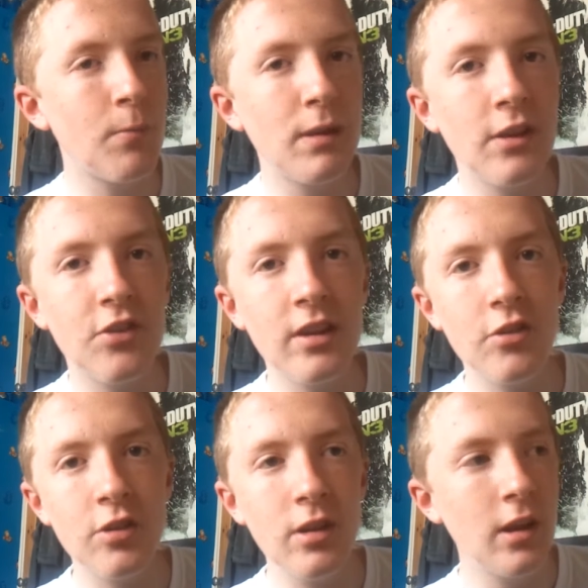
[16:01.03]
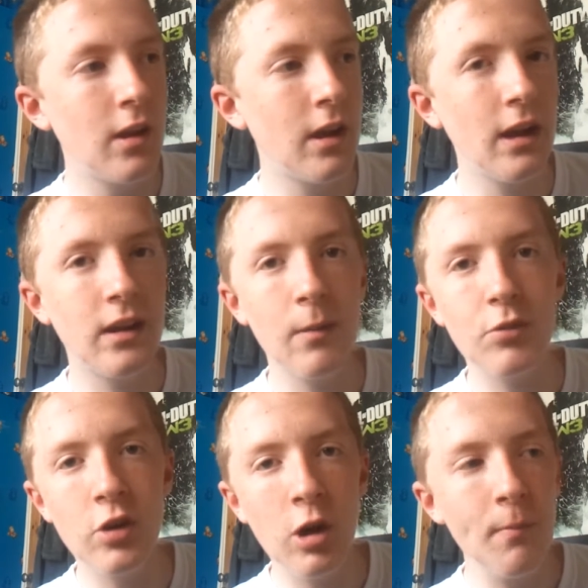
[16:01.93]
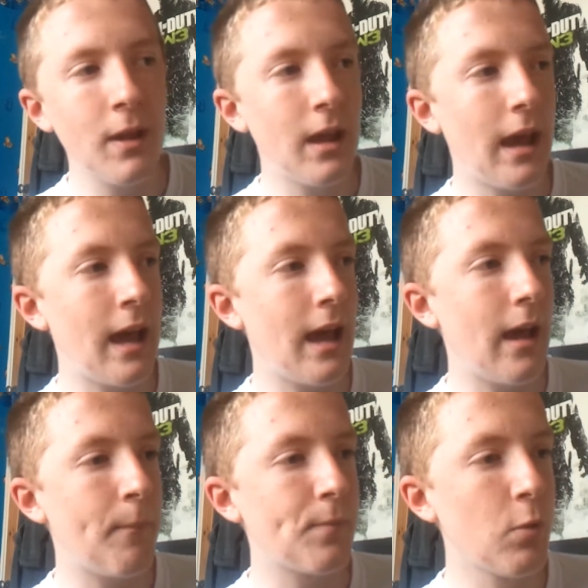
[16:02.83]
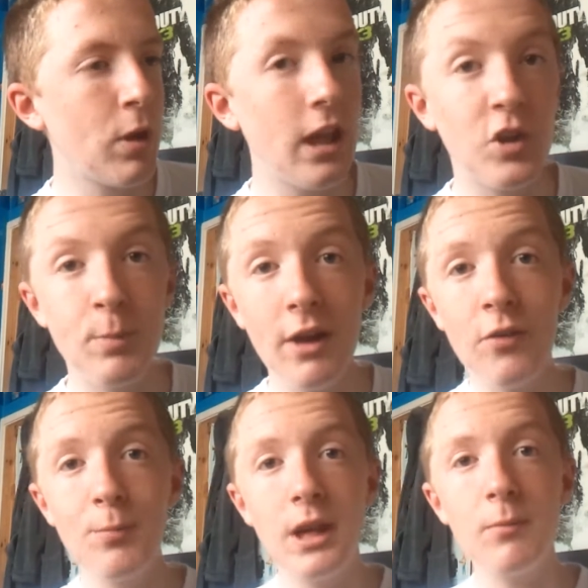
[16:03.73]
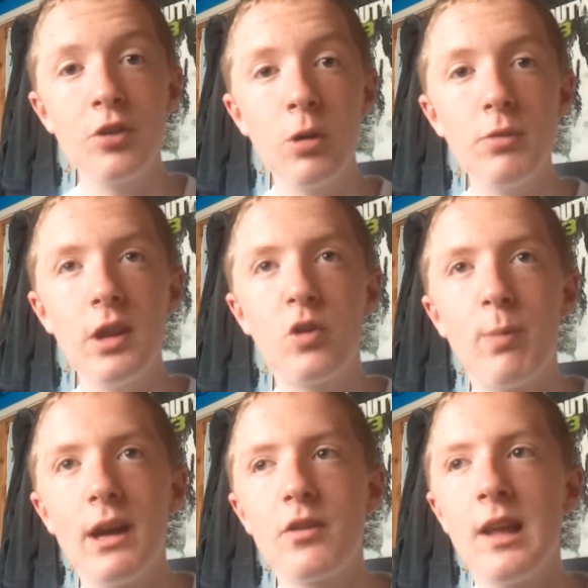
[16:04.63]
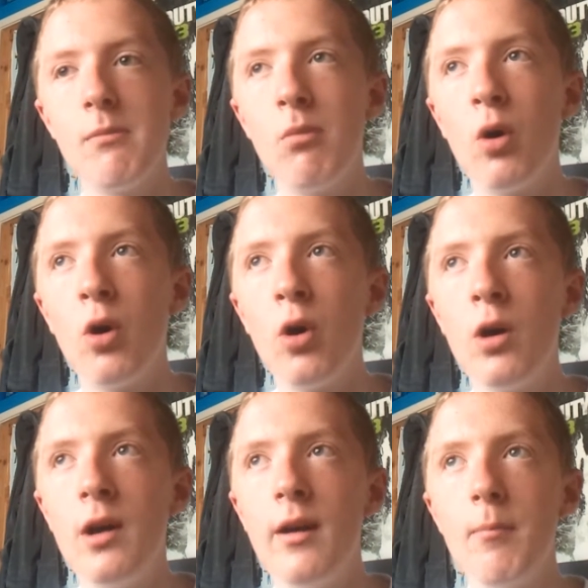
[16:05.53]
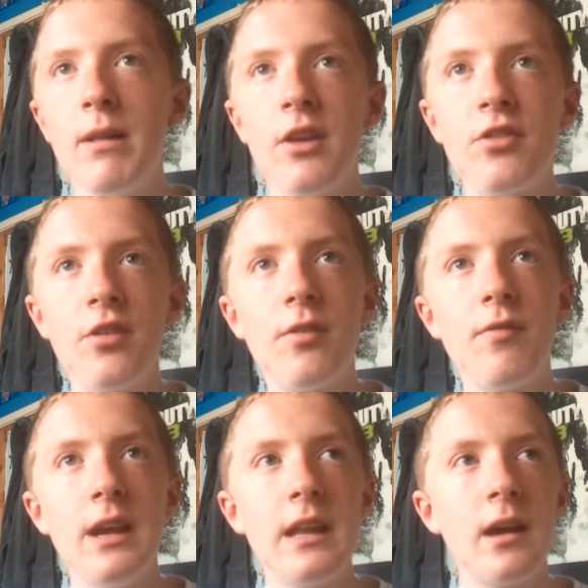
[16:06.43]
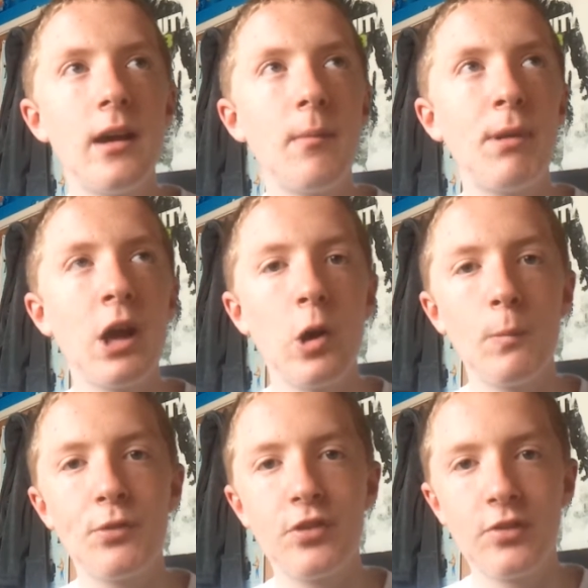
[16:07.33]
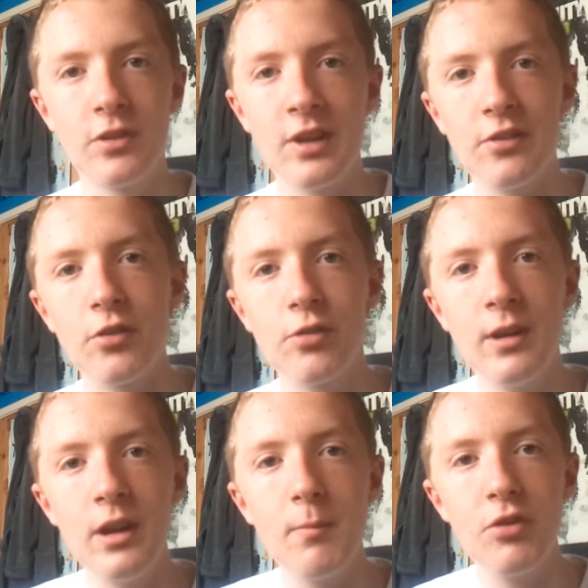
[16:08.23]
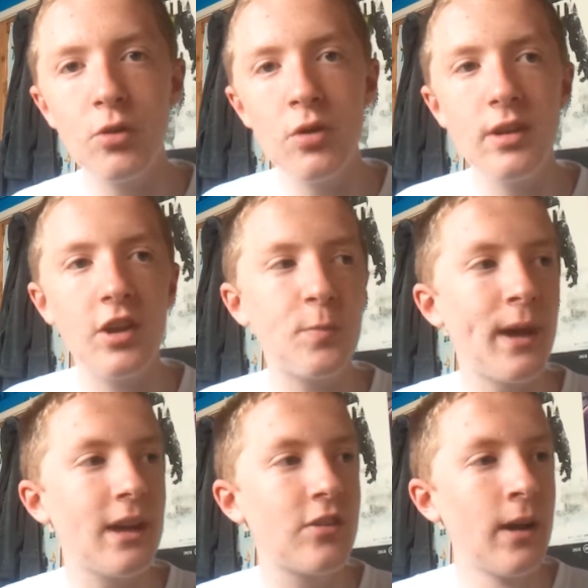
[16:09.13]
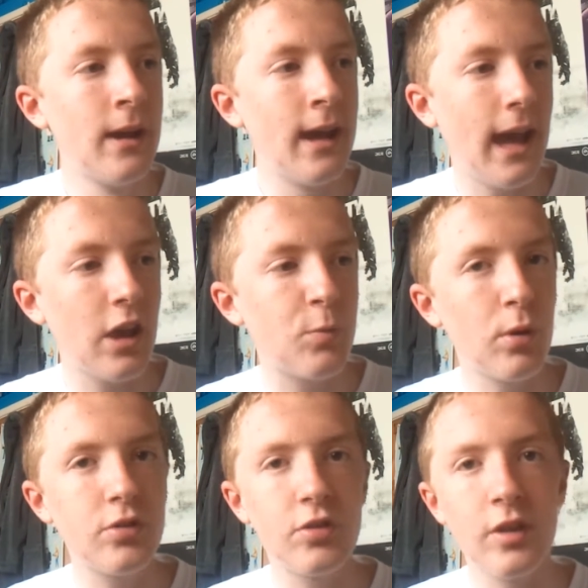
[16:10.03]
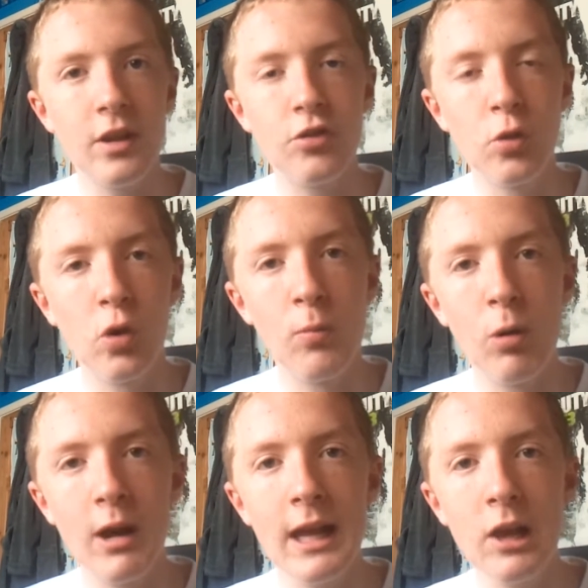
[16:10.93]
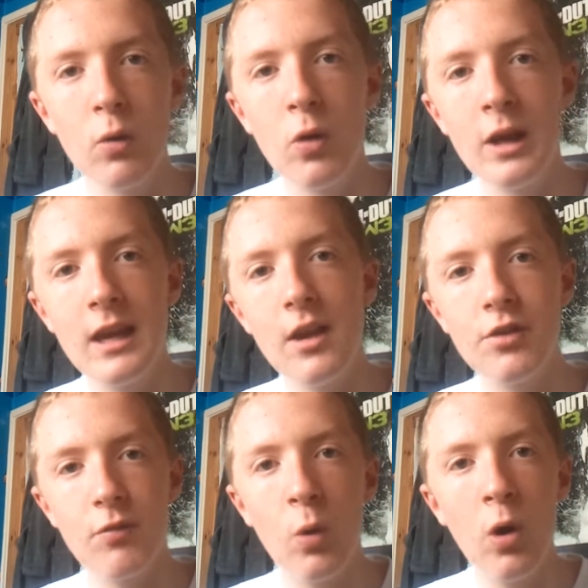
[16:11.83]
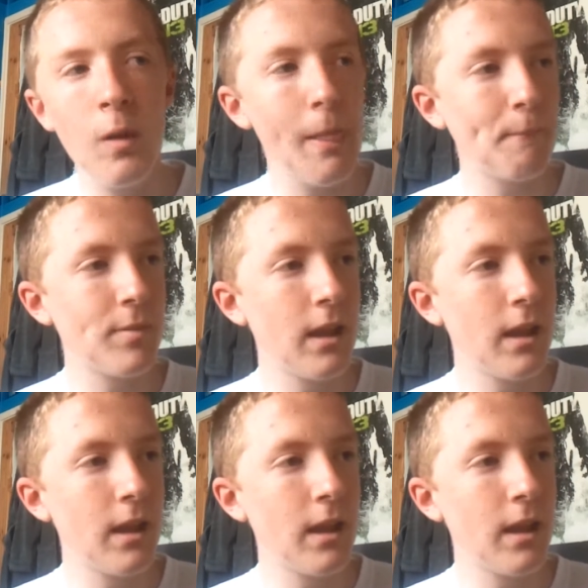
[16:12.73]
from PlayStation at Gamescom? What do you expect from Gamescom? Do you expect like more PlayStation Vita, Black Ops, Assassin's Creed to be shown? Do you expect Xbox to show more Halo or Gears of War?